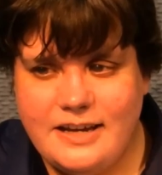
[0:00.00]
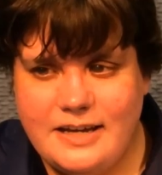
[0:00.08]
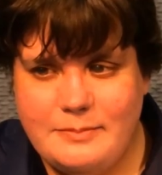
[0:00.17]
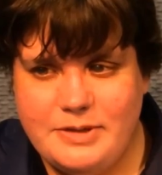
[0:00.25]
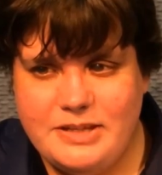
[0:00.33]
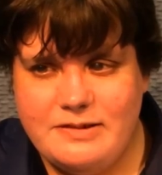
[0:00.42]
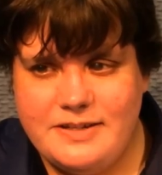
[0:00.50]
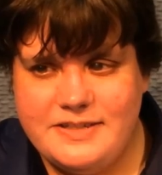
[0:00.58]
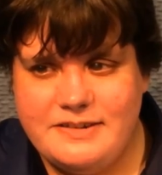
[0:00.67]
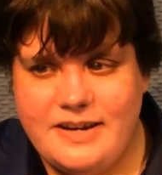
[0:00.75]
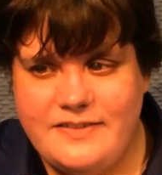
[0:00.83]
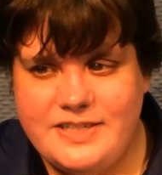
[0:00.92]
You also
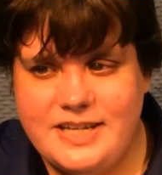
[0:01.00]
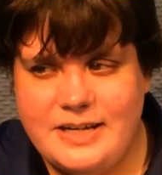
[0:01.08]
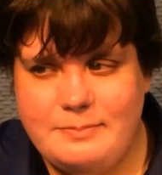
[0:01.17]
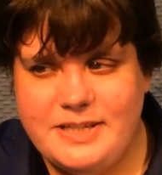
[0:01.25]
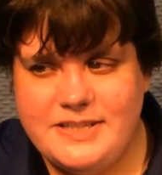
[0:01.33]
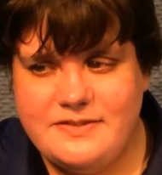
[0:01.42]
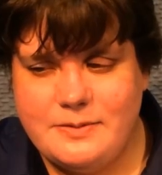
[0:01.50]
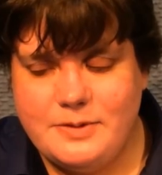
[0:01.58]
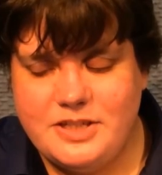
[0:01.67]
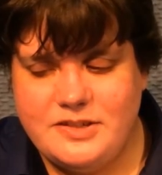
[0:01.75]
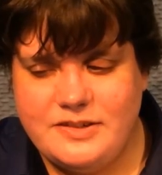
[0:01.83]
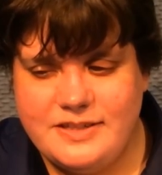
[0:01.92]
have a database from which
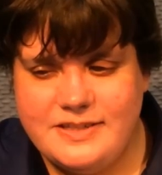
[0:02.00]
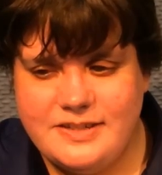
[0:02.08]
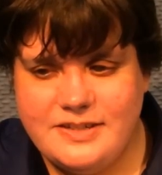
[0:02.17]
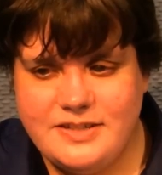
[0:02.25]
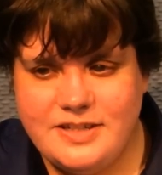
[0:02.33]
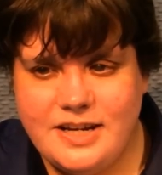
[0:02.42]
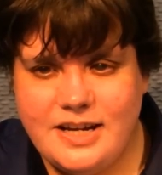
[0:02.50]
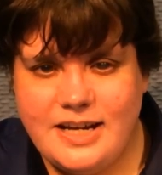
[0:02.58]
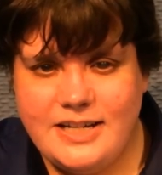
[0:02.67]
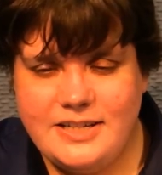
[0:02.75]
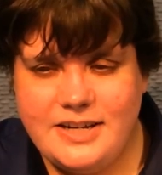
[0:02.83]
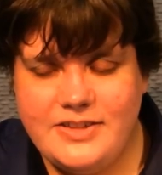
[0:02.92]
you can search, and
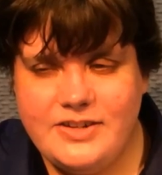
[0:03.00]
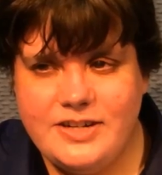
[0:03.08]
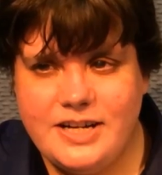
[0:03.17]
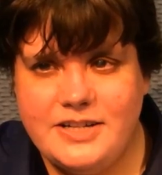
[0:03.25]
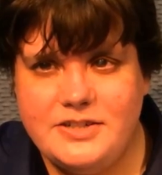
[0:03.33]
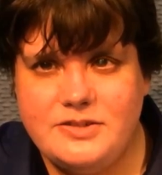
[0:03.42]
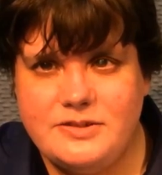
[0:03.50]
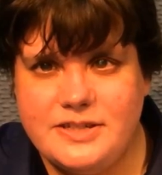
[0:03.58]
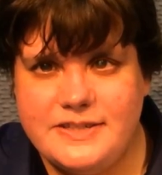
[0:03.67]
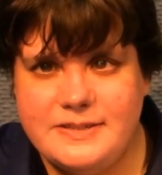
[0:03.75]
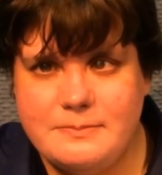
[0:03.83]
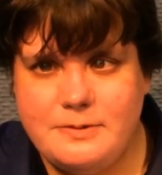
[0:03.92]
other
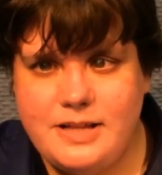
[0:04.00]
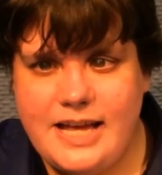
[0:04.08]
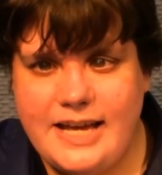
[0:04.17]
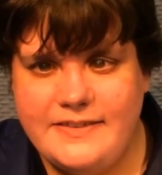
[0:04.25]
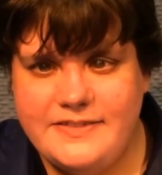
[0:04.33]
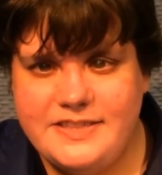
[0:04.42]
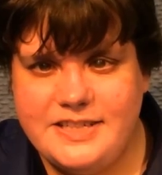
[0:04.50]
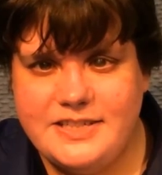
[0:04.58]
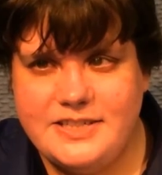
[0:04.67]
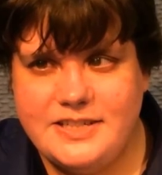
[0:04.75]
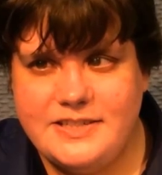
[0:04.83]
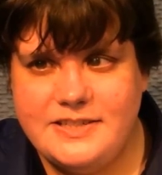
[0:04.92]
countries will have
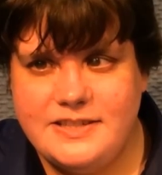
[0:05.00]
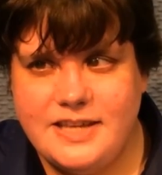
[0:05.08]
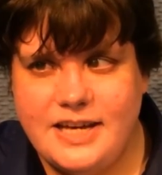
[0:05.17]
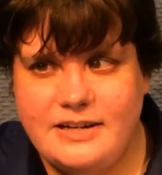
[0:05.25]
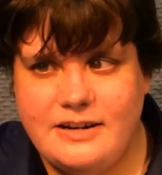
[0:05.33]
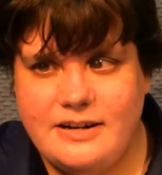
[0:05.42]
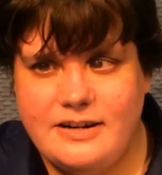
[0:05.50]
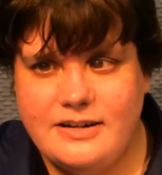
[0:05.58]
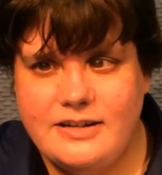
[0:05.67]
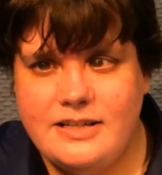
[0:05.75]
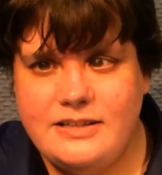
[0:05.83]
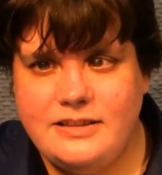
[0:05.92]
stations that are
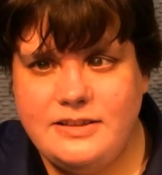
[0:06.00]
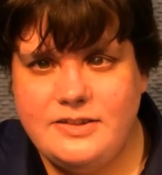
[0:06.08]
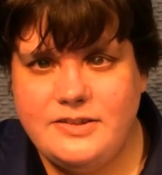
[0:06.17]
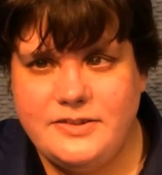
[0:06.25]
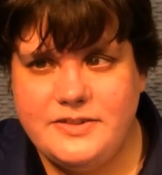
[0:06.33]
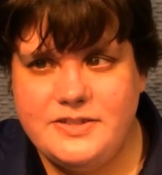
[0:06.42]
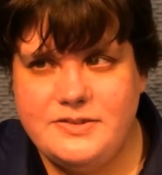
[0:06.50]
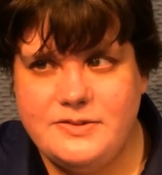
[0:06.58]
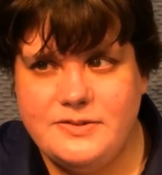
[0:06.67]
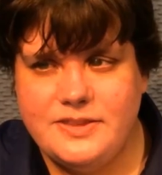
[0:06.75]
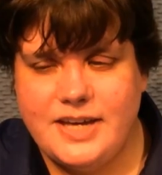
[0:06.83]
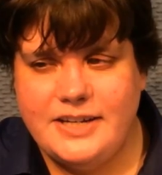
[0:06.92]
local to
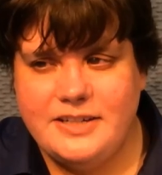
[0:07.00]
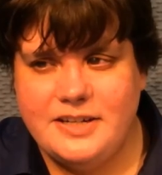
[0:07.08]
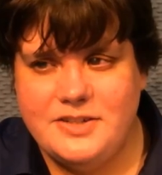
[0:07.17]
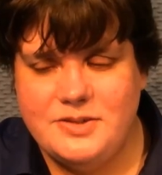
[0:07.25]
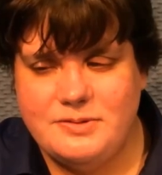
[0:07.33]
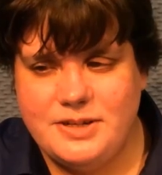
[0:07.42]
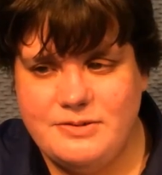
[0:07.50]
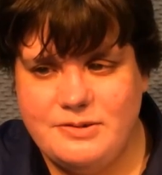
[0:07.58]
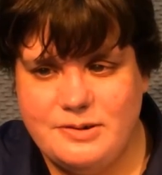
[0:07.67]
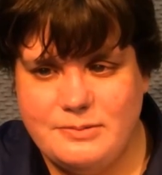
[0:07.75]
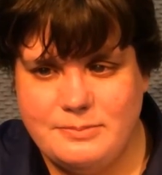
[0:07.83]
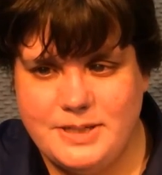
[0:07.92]
that country or
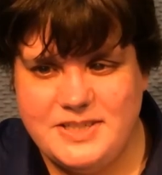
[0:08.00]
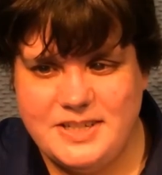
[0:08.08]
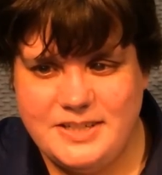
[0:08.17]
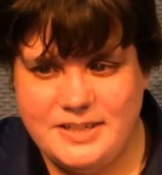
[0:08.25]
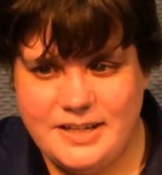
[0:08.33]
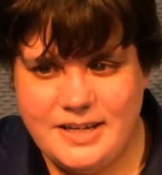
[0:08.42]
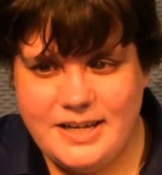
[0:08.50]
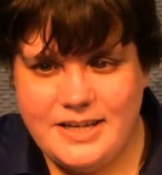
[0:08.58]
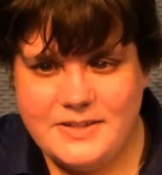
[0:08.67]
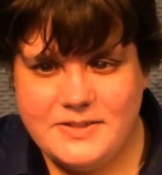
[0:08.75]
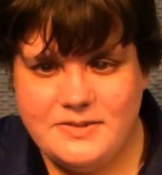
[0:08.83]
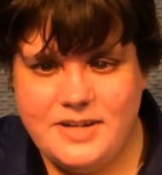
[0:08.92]
region.
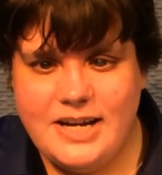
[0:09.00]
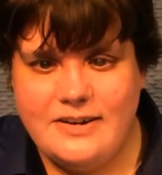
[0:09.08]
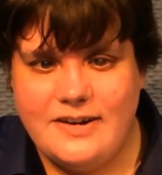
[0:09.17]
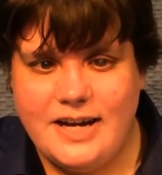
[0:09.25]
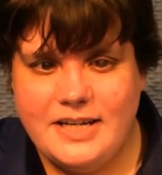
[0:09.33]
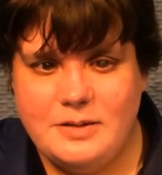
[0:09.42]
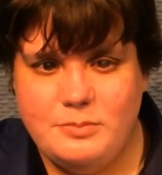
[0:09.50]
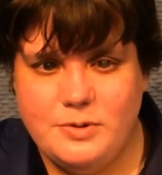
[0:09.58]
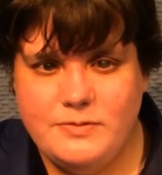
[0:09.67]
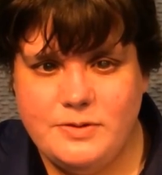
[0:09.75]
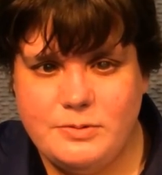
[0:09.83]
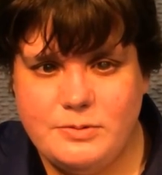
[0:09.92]
So now I can
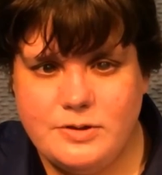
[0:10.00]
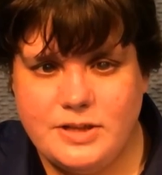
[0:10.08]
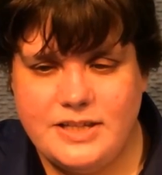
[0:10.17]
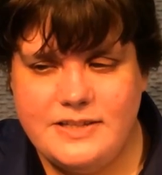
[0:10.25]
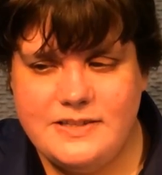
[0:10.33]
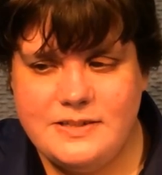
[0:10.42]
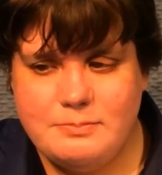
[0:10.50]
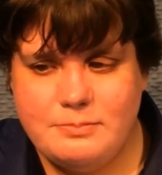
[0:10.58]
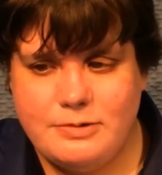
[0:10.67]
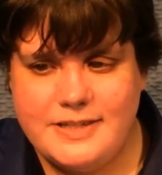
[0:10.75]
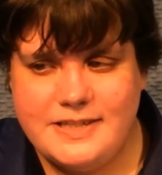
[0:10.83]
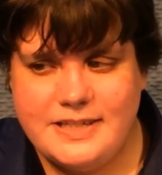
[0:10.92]
move through the list,
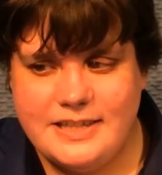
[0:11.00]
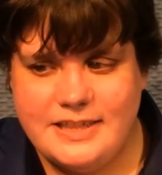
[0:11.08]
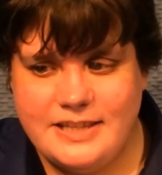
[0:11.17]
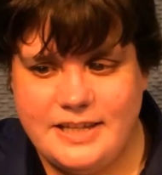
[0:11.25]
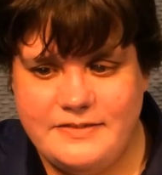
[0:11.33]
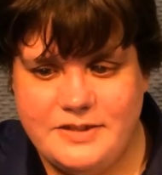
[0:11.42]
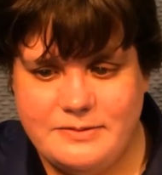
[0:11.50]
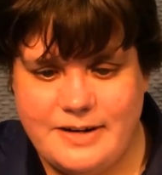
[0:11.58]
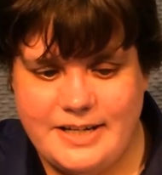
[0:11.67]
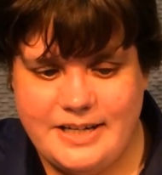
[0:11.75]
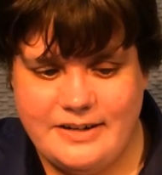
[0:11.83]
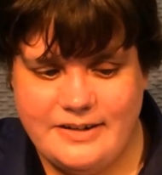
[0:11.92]
pressing the left or right
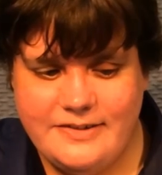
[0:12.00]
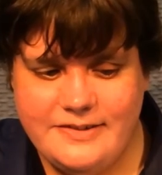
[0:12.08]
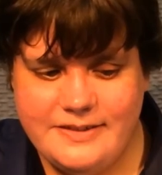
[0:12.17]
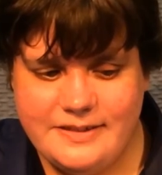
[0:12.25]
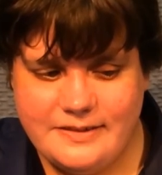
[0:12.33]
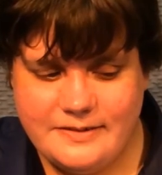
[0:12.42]
arrows.